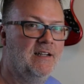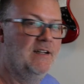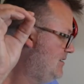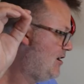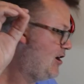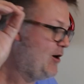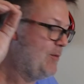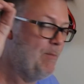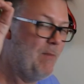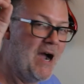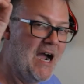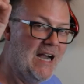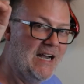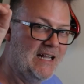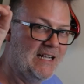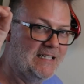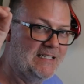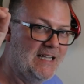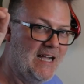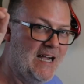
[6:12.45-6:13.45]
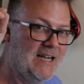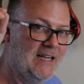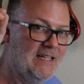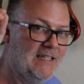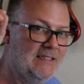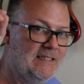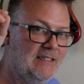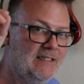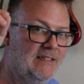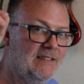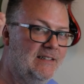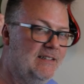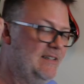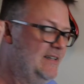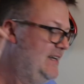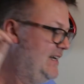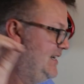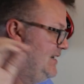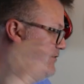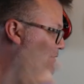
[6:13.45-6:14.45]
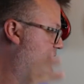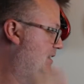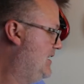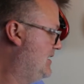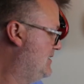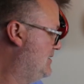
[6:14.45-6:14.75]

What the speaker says: harmonics on it and everything,